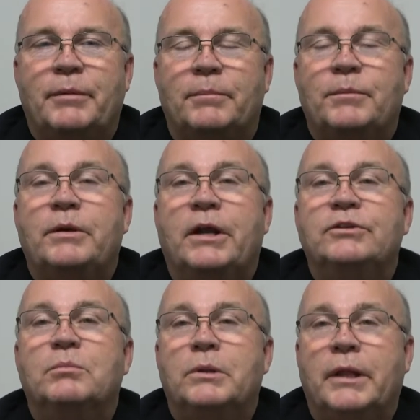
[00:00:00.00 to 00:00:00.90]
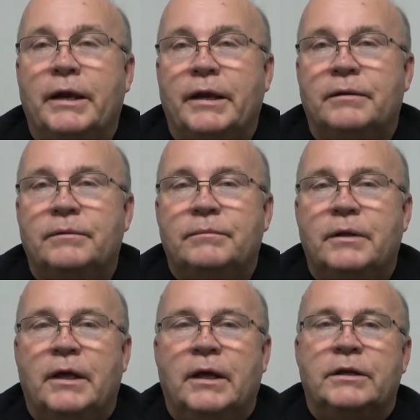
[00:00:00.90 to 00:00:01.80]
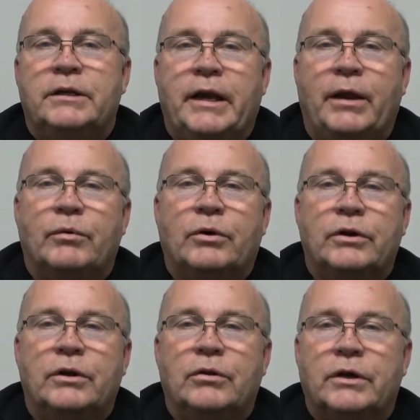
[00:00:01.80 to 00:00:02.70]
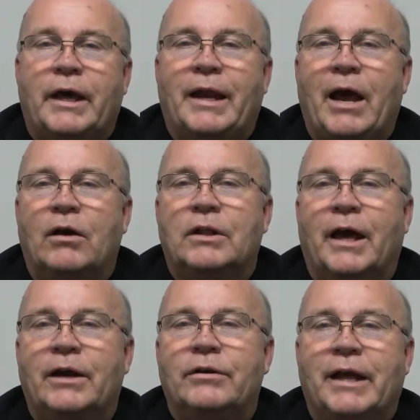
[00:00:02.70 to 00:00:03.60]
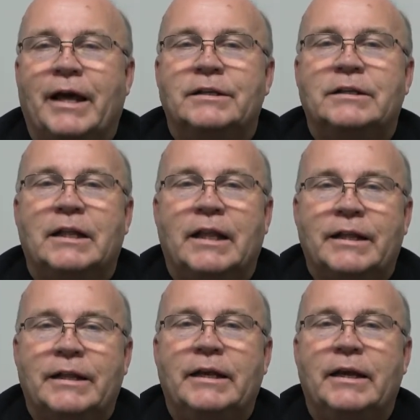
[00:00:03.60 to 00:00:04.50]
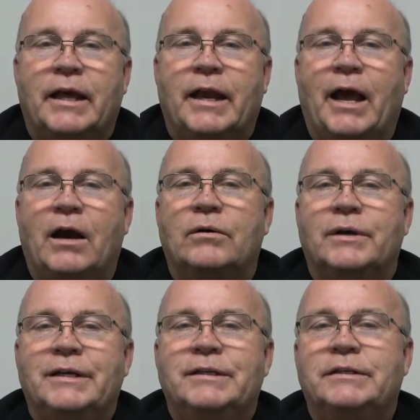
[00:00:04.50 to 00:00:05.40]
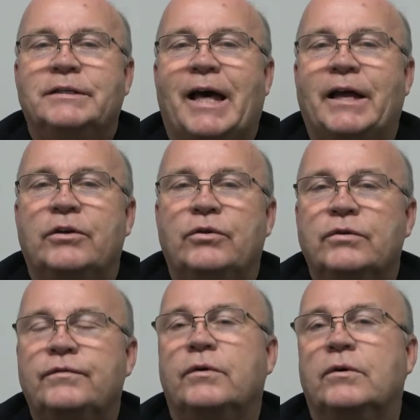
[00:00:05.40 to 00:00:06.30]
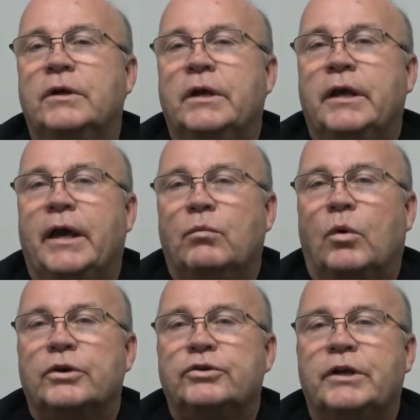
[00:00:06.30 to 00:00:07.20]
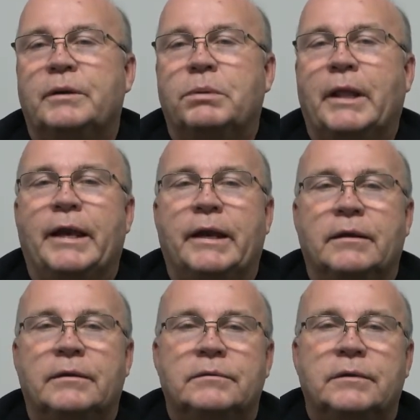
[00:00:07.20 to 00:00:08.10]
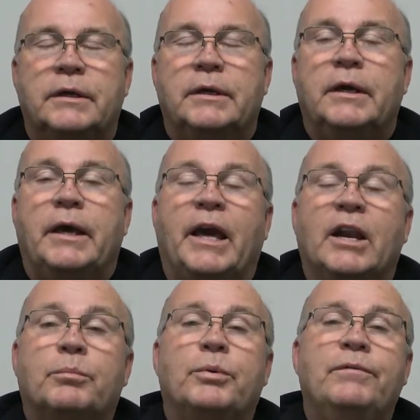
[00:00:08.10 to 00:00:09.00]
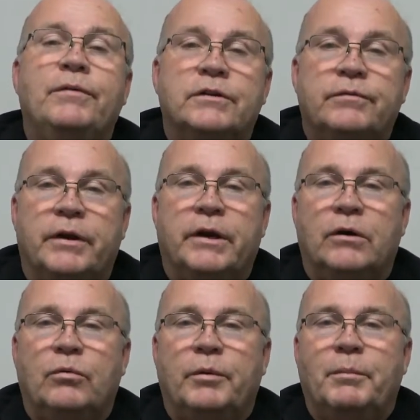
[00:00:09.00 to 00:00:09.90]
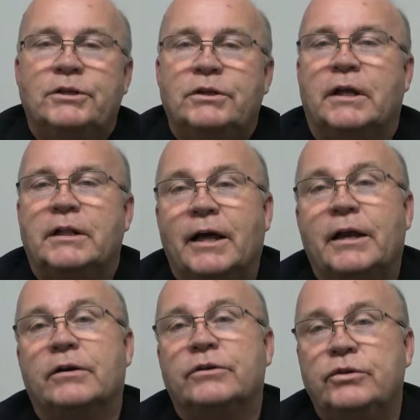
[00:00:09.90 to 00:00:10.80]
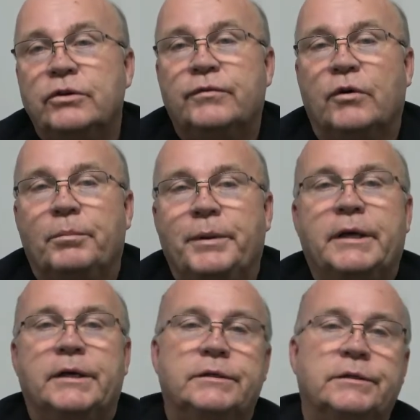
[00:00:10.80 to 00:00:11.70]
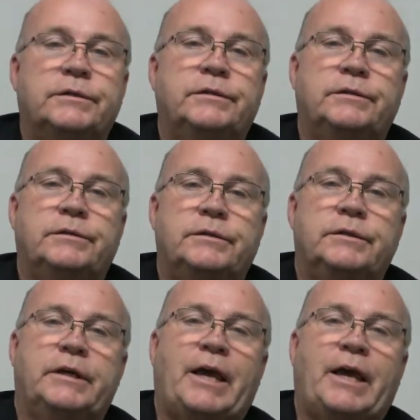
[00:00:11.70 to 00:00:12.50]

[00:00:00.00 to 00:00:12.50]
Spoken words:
Adaptation Planning. Today we're going to look at how LiDAR data is collected and how is data useful in watershed planning. In our previous video, we mentioned that LiDAR is useful because it